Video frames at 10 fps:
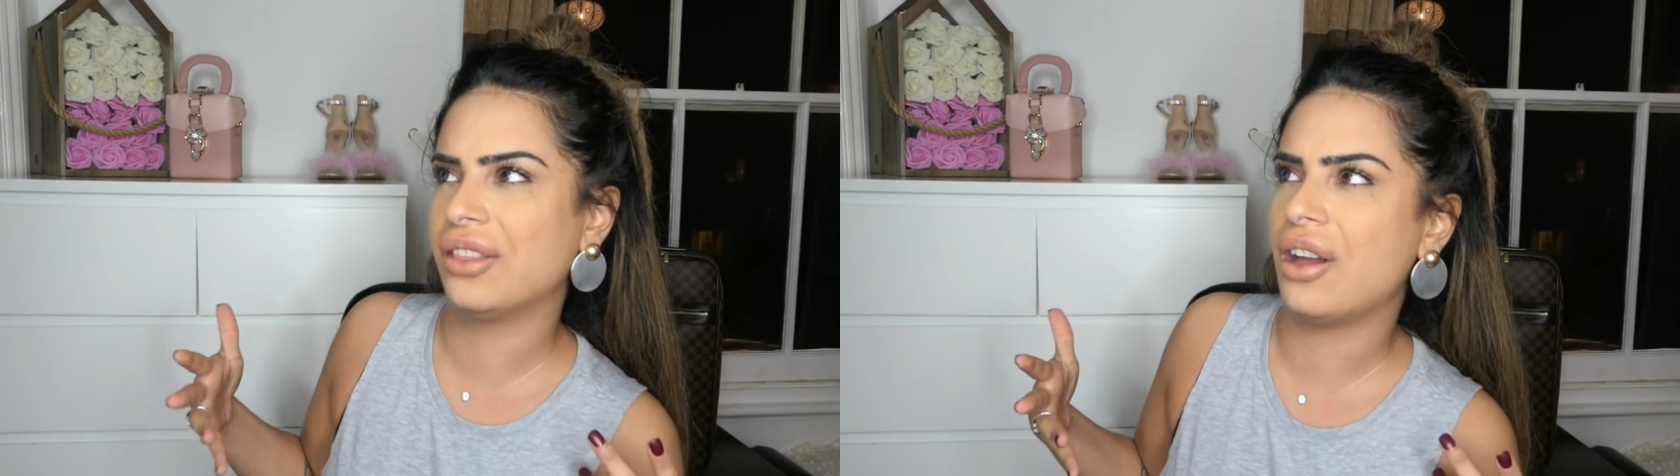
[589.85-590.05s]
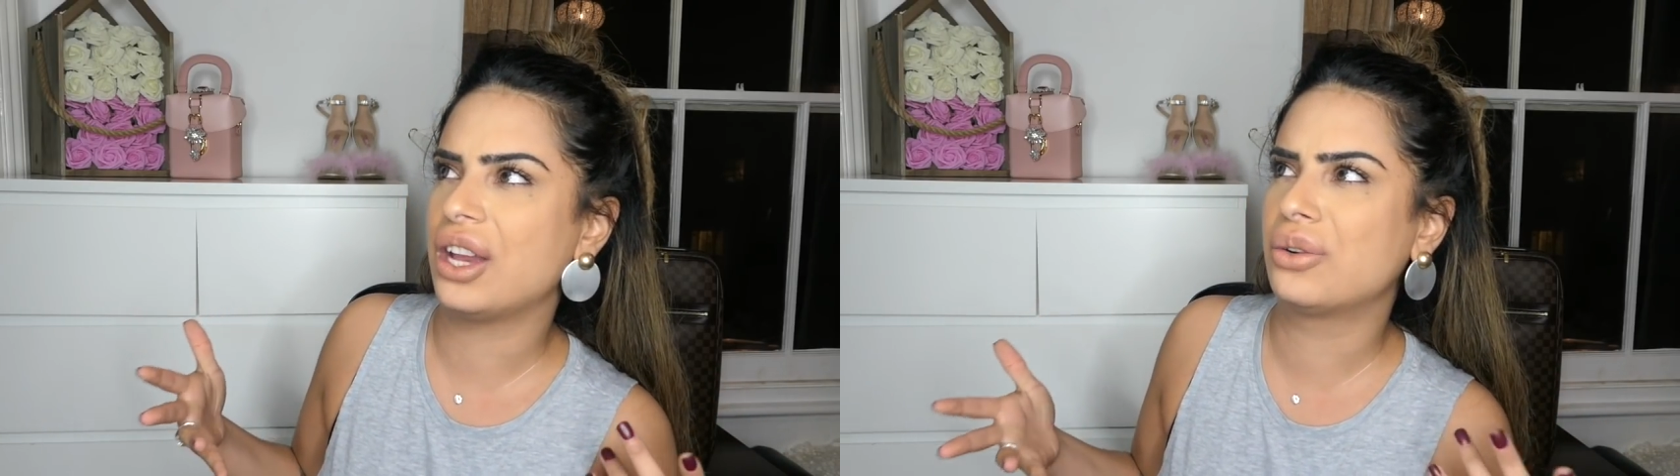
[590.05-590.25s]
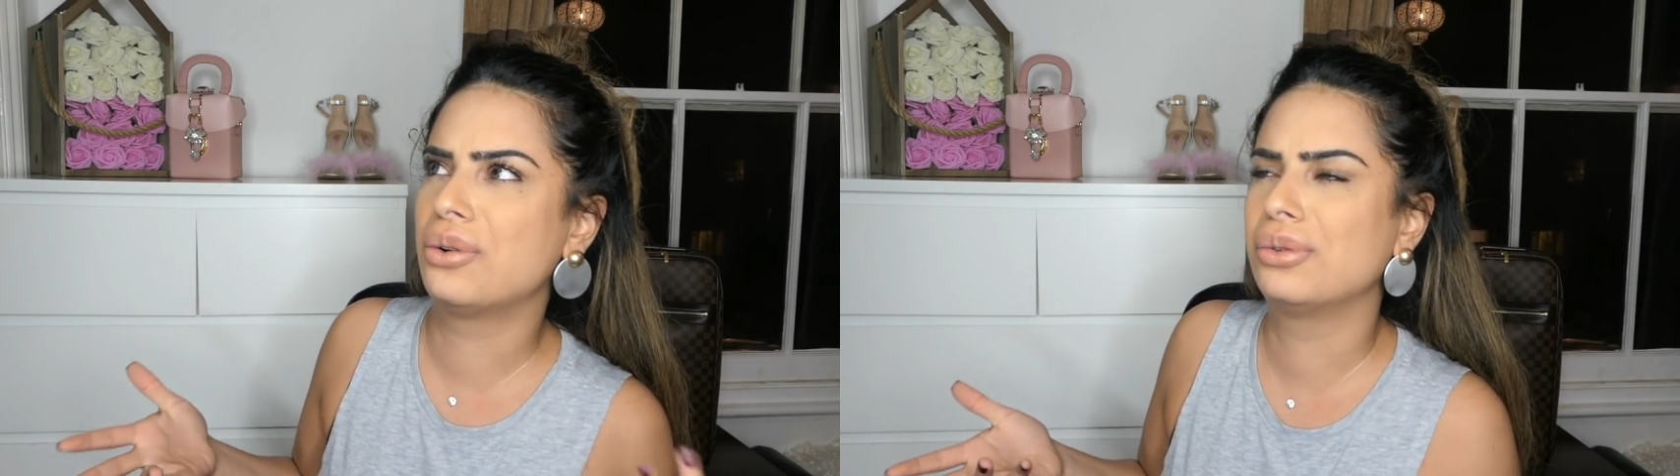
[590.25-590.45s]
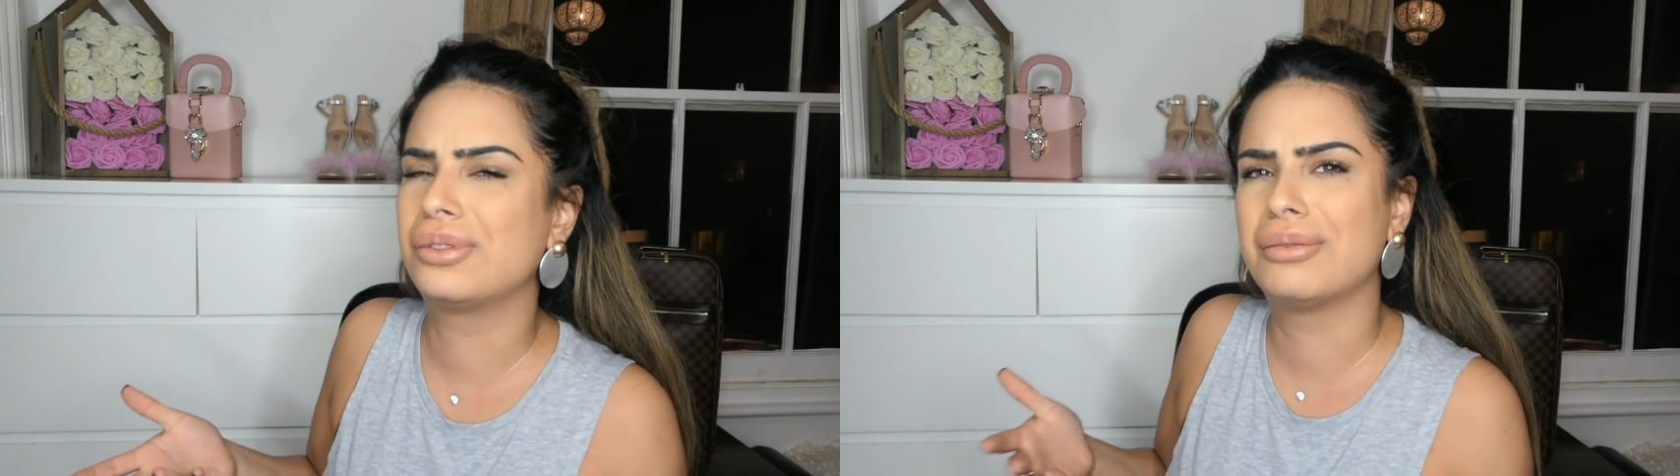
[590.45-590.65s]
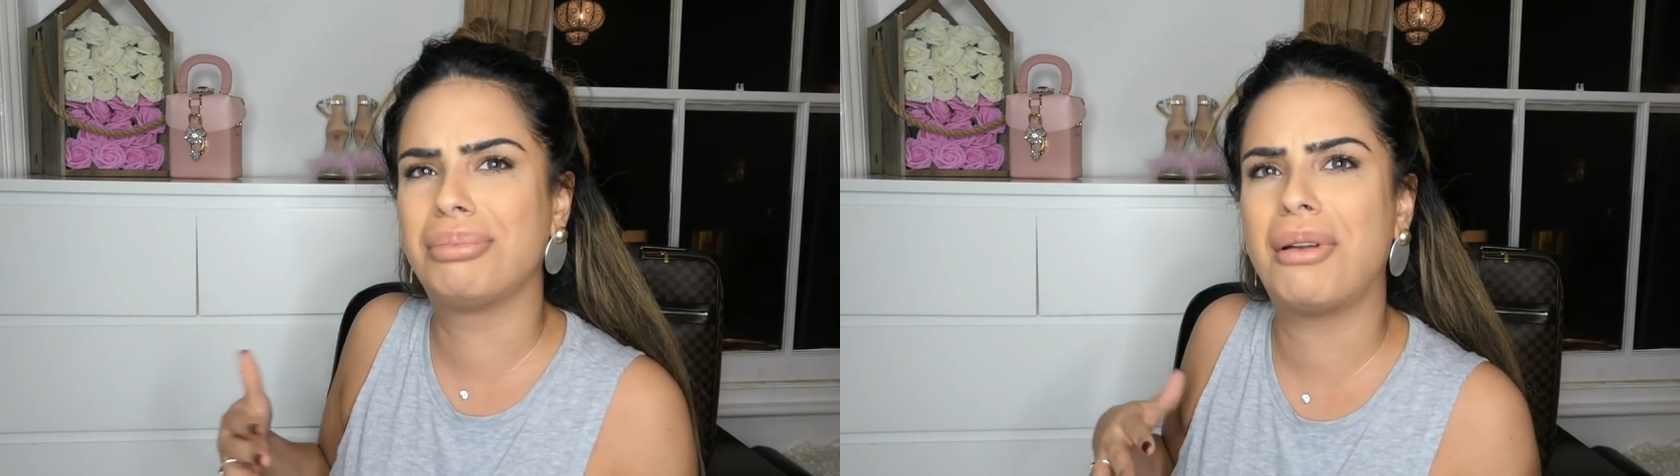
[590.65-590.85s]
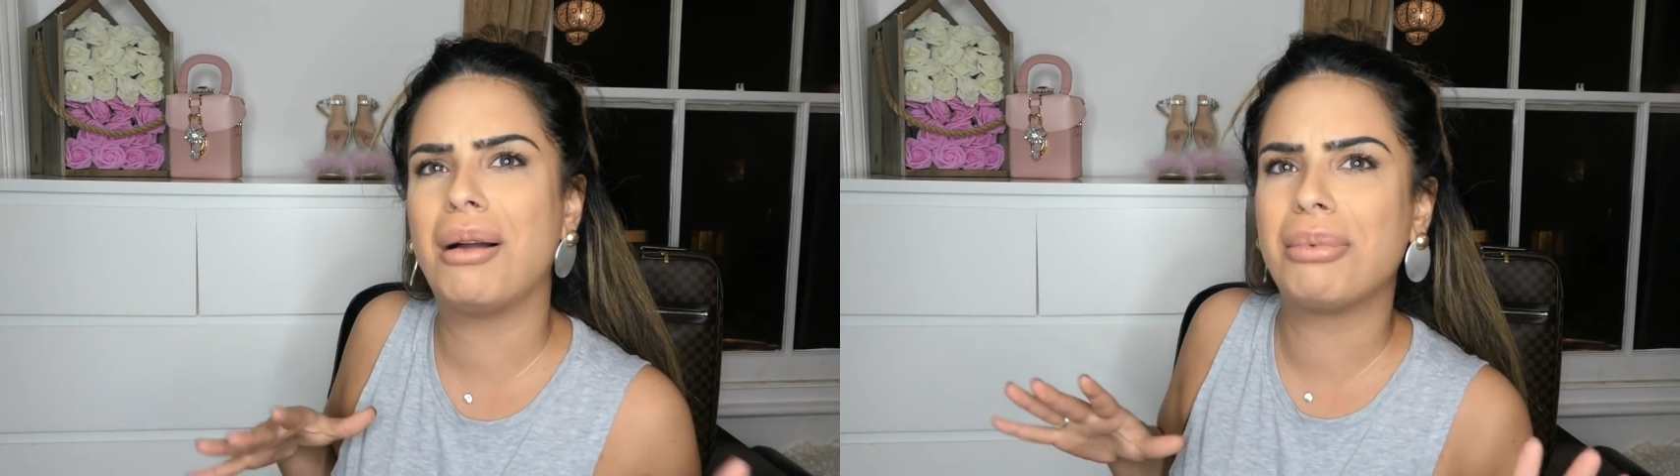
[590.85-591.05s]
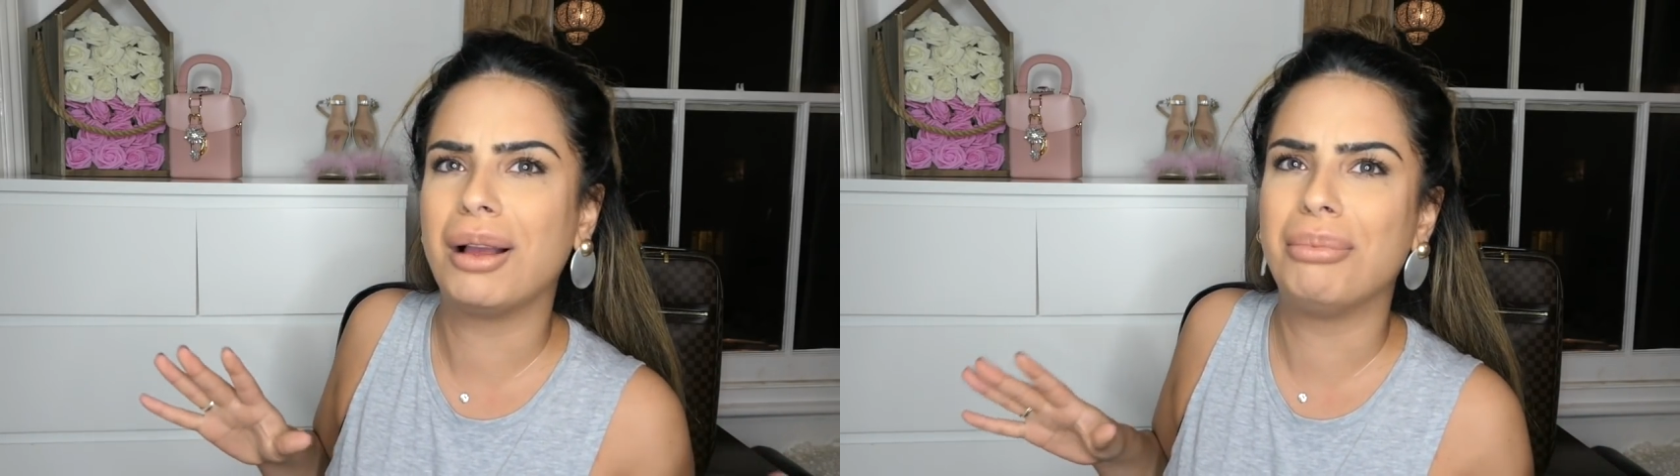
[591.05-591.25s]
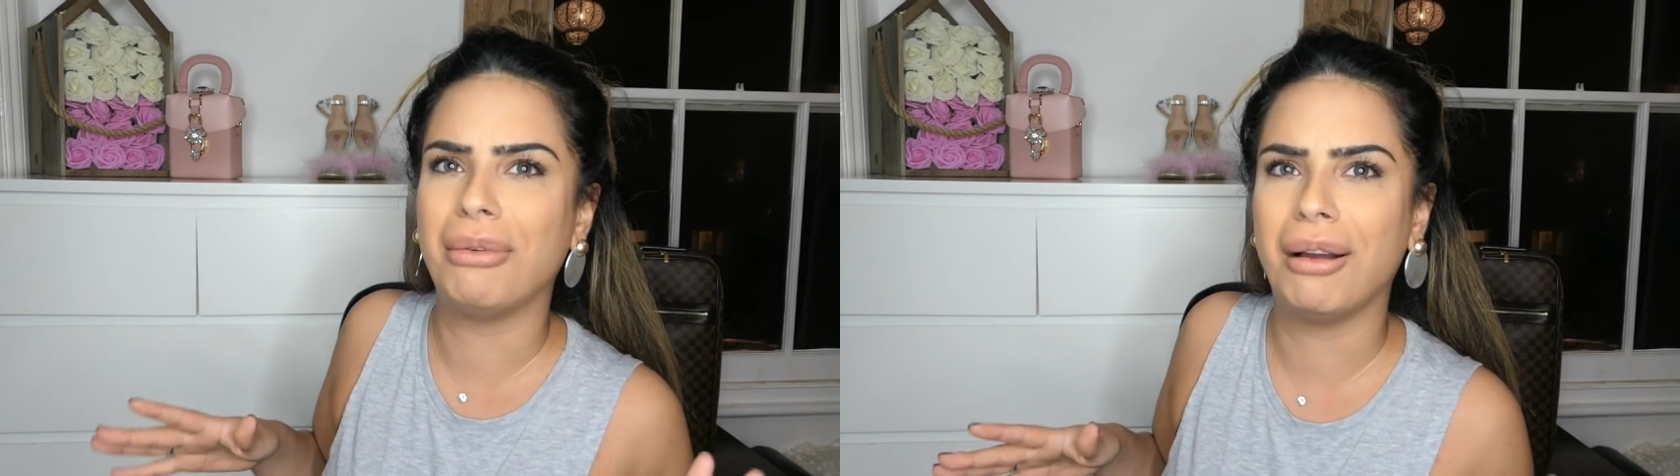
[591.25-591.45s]
that I caused and blah,
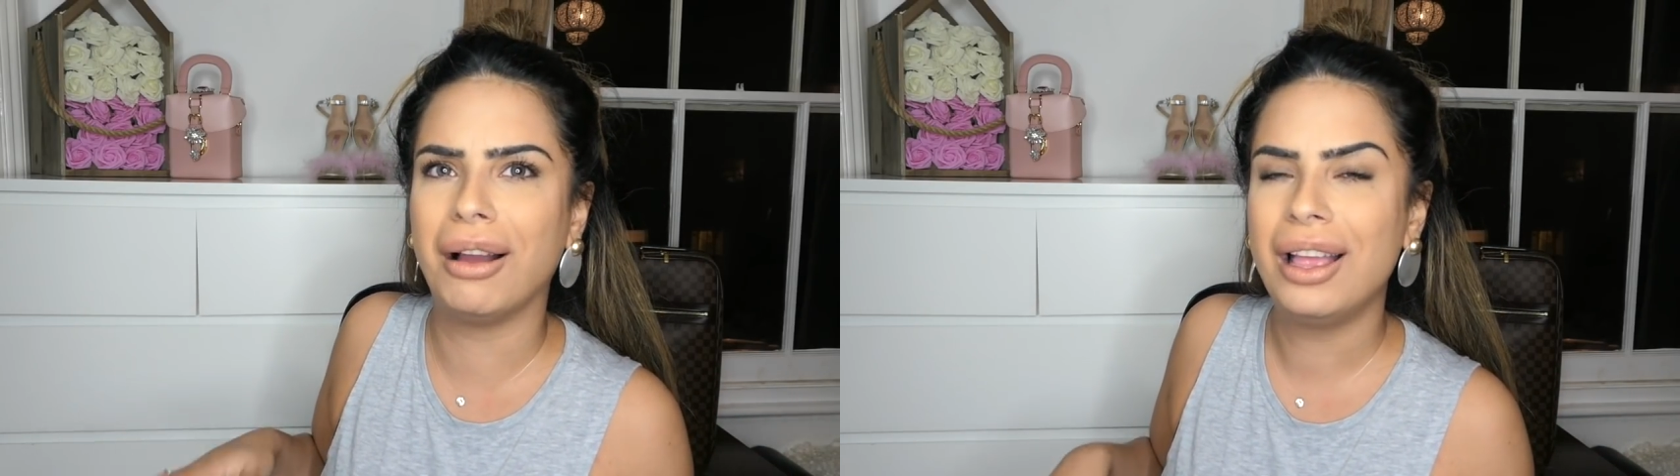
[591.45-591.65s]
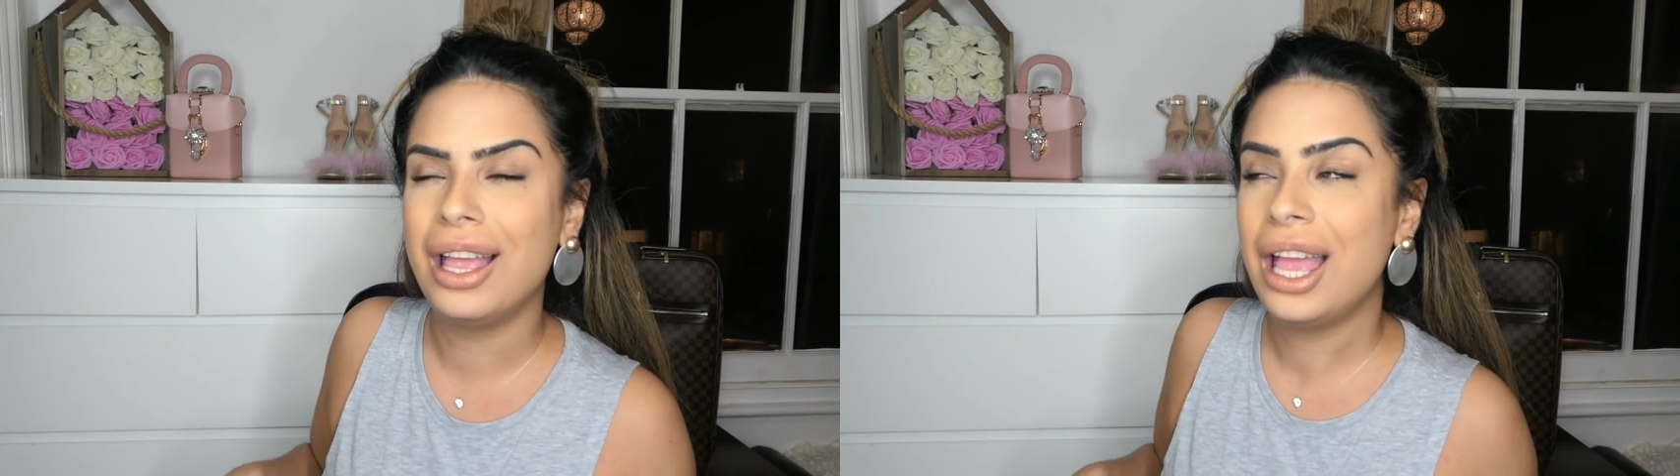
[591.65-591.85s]
blah, blah.